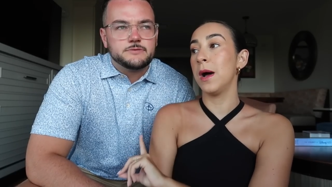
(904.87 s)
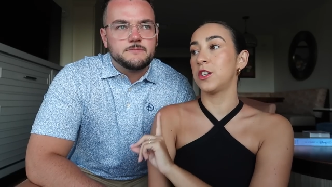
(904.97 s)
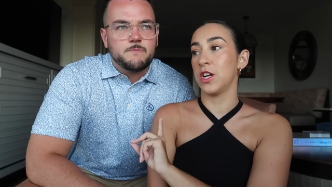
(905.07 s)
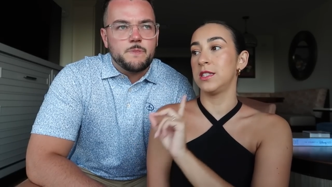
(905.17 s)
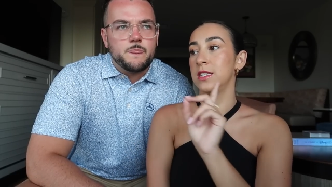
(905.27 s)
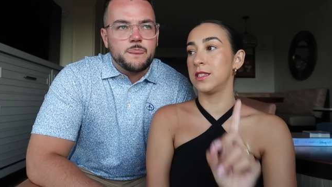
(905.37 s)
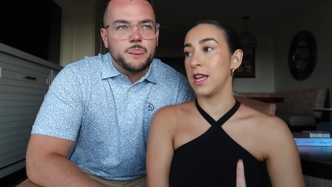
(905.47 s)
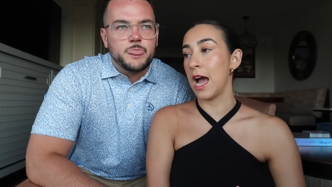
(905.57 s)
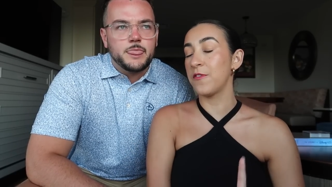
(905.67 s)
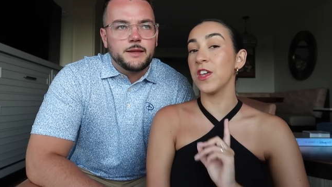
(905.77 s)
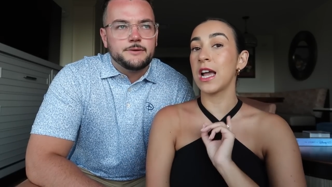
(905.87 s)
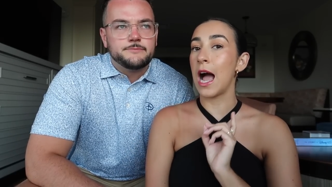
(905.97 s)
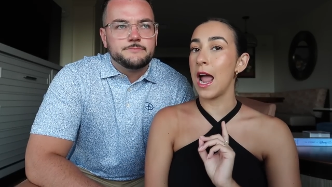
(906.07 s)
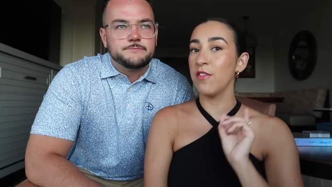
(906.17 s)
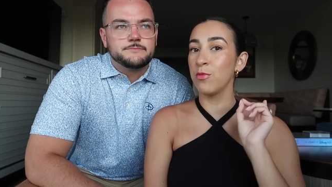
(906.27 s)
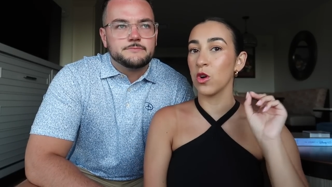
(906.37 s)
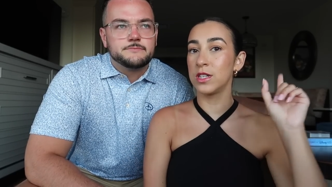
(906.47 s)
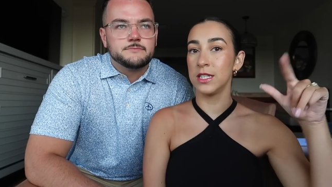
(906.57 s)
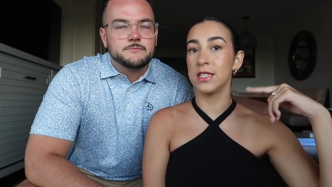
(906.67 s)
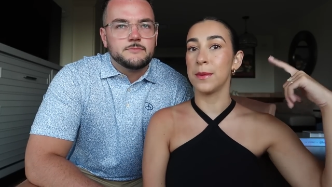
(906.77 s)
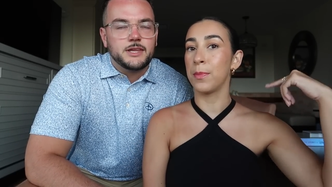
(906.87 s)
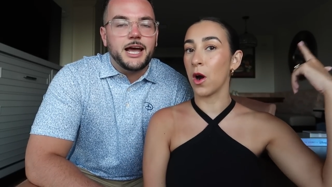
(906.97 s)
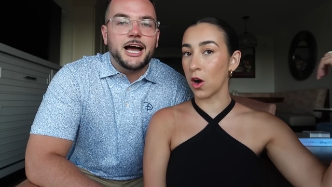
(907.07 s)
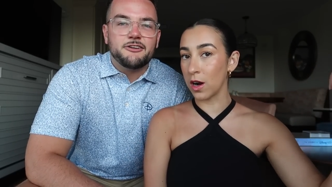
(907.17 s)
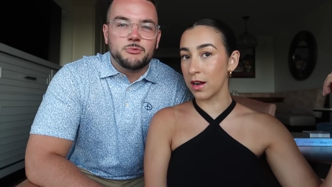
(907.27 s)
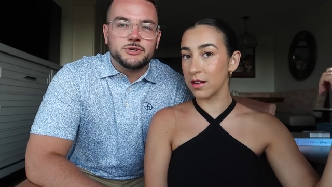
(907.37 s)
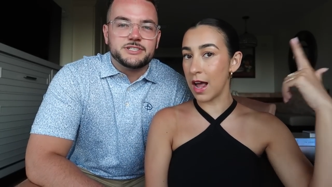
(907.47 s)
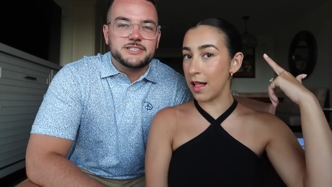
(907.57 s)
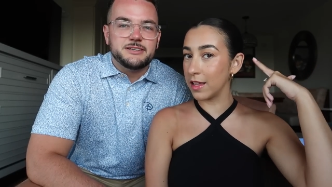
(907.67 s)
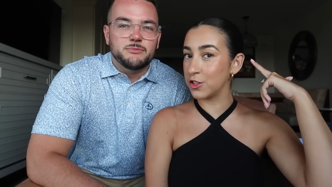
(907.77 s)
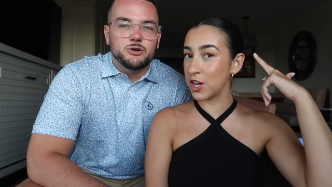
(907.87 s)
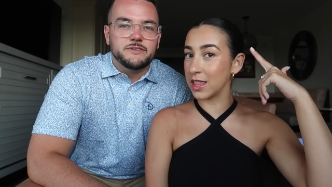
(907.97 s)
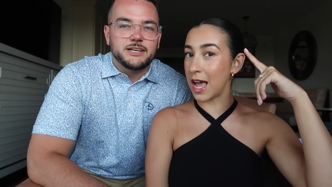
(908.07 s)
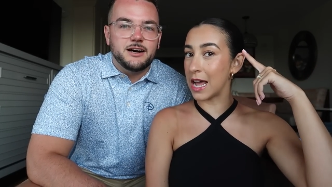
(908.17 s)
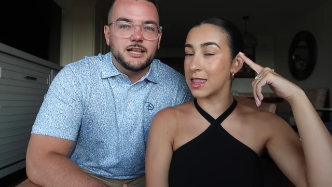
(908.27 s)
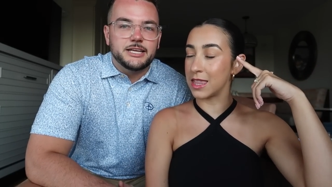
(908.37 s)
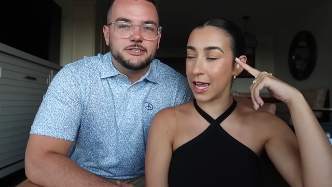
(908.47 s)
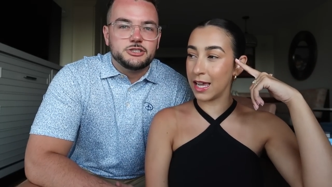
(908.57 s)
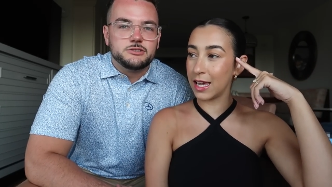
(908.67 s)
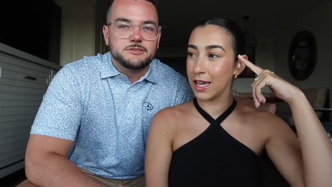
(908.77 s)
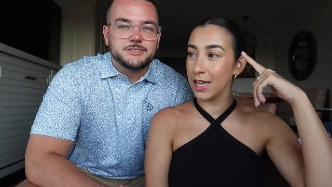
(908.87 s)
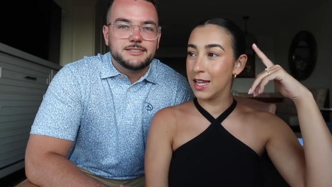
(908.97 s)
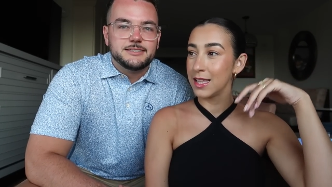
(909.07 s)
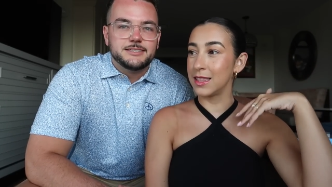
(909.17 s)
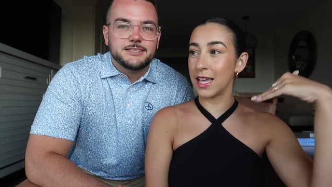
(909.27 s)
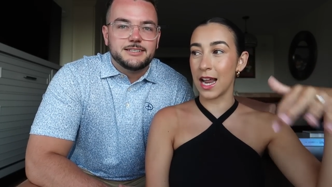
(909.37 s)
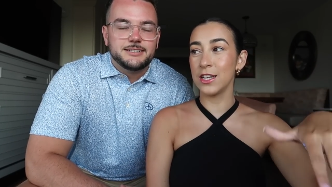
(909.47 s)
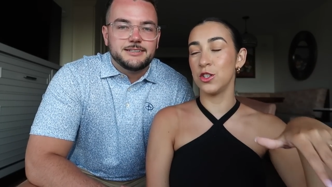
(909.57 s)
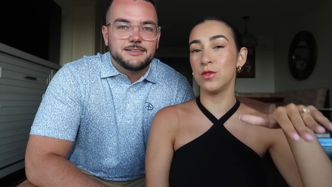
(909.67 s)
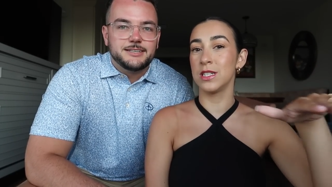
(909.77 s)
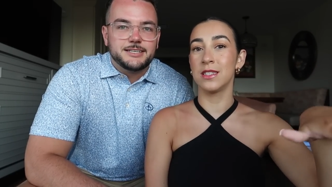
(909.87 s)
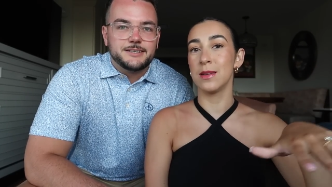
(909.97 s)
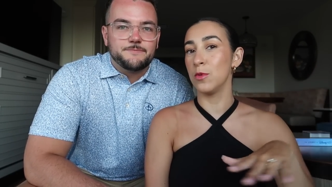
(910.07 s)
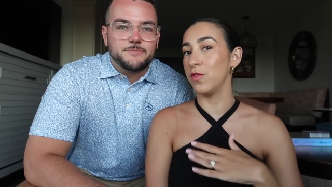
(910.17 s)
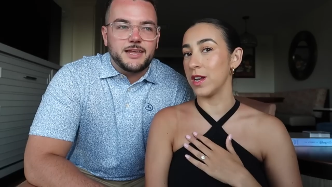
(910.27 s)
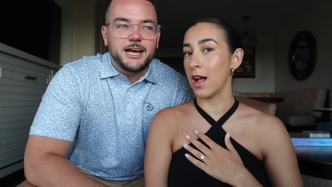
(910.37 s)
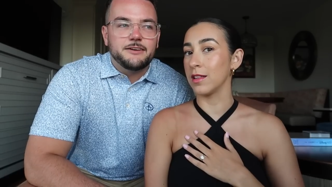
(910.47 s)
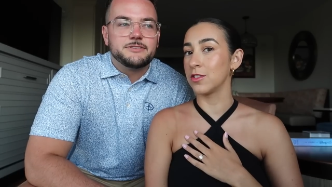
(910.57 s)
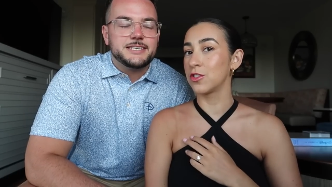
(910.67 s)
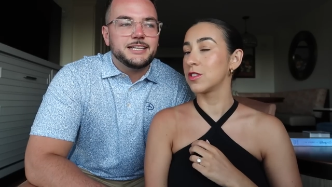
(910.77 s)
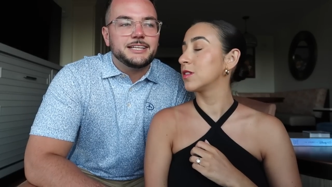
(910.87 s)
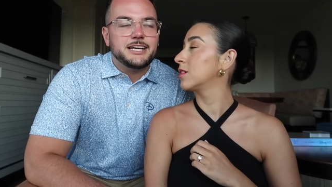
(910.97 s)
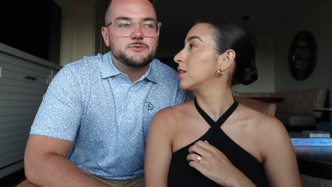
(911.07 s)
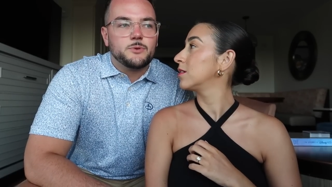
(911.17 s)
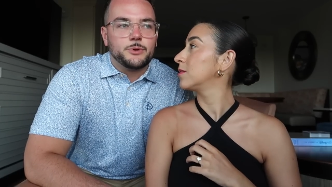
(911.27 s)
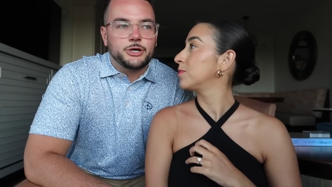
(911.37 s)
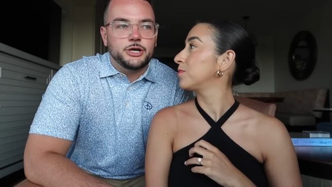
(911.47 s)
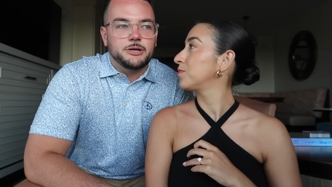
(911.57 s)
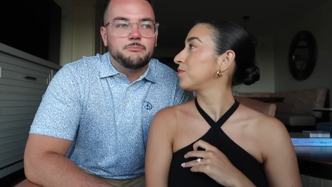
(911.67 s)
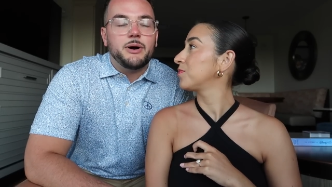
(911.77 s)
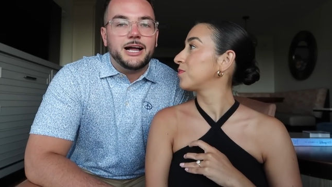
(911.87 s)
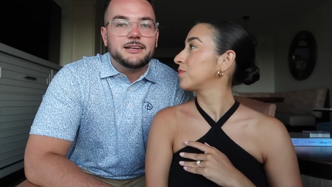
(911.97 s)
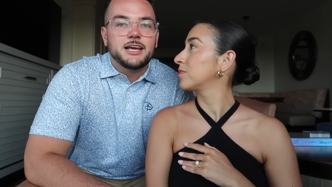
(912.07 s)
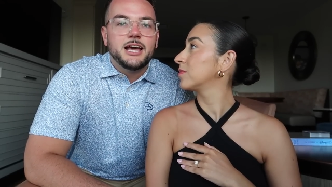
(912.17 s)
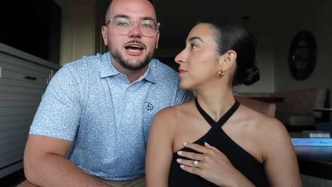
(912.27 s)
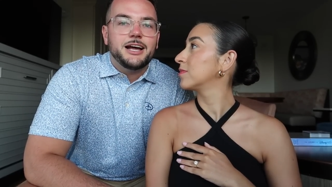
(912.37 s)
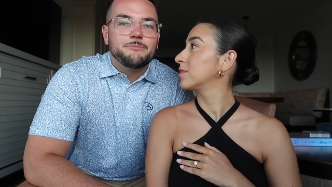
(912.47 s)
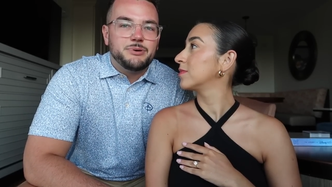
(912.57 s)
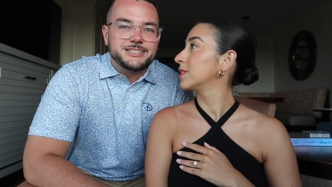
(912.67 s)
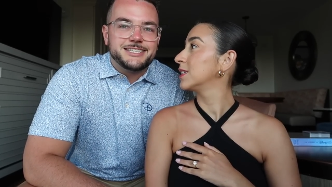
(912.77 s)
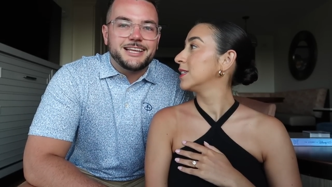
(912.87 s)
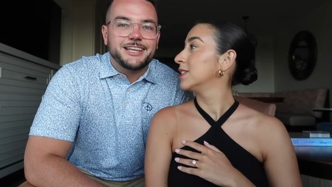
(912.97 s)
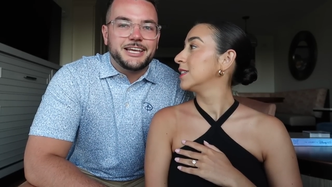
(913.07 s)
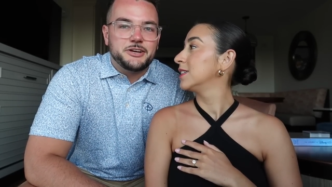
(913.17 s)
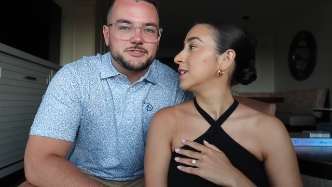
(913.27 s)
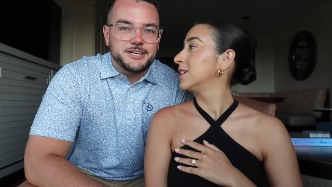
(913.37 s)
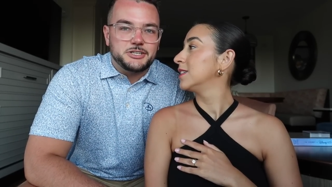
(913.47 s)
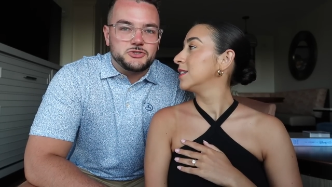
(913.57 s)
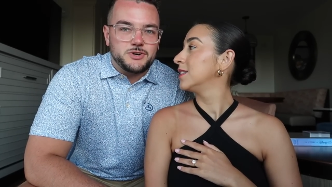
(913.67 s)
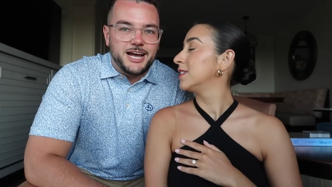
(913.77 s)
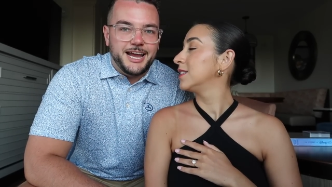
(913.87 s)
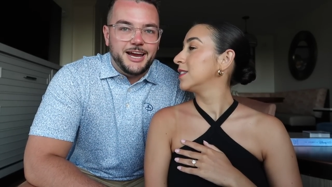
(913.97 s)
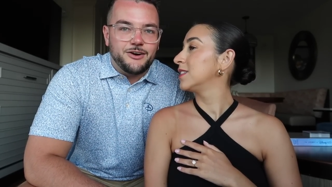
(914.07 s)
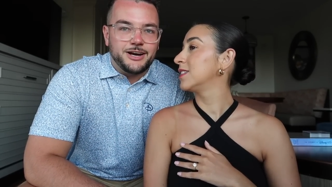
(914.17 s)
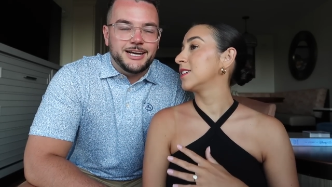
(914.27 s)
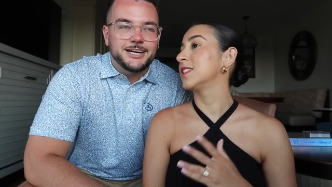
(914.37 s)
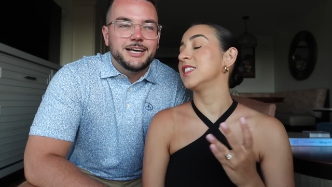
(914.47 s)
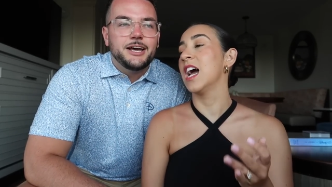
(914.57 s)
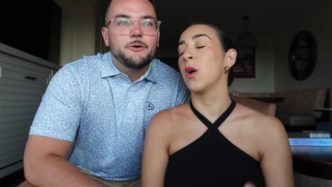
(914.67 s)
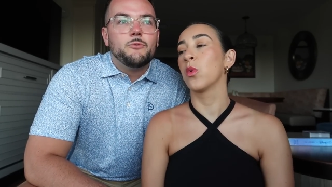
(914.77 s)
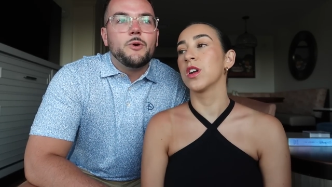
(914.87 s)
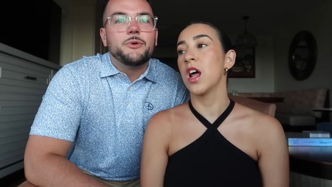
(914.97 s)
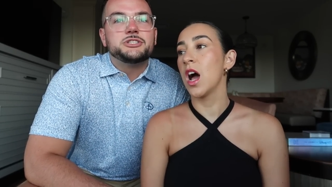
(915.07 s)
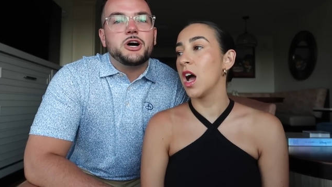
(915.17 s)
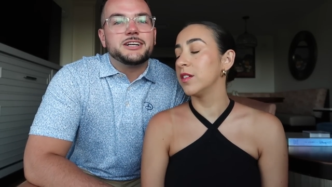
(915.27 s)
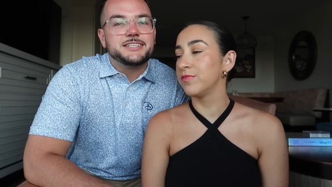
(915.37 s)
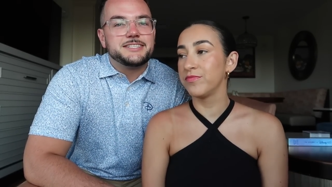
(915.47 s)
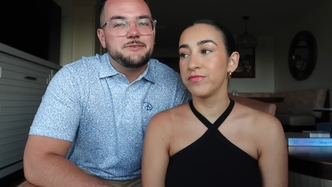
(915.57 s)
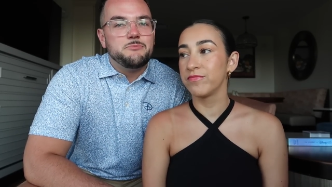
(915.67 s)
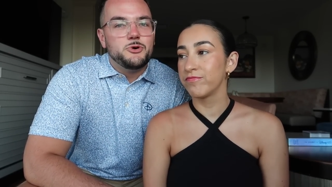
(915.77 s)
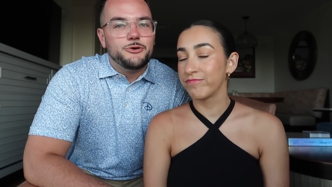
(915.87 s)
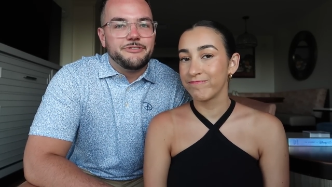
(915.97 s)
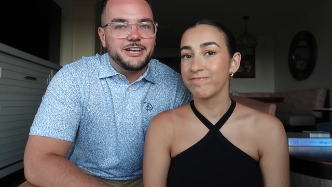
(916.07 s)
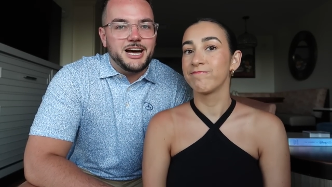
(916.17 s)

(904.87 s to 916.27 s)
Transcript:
Speaker 1: much as Disney. I feel like I have more Disney park more knowledge, Disney I knowledge. think, than I do Disney movie knowledge.
Speaker 2: I see, like that's where we're good, but but then like here's like a dry area. Yeah, when not. we talk Disney movie